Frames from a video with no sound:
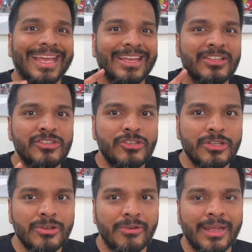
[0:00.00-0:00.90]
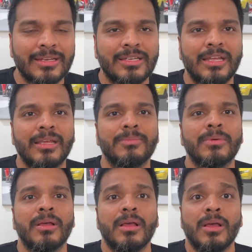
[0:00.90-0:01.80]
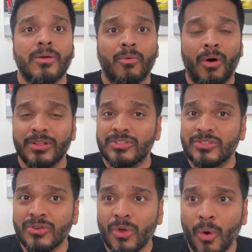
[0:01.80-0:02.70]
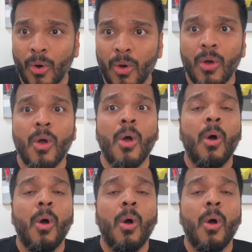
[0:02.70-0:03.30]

Engineering team wants to know